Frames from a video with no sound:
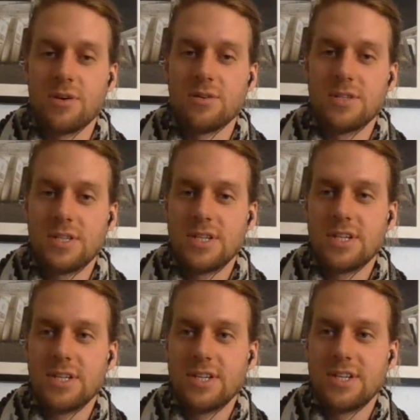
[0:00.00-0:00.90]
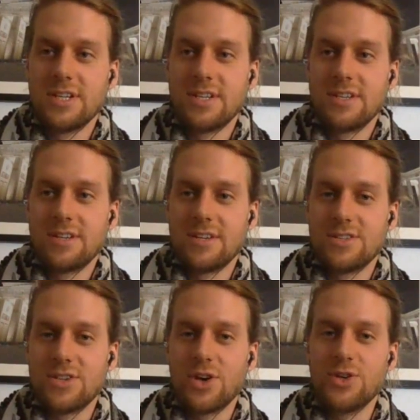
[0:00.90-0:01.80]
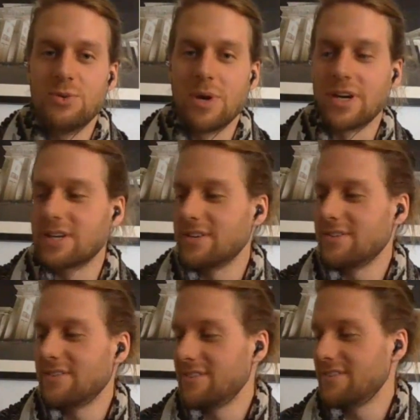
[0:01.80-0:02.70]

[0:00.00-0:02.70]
So it's all you, Mike.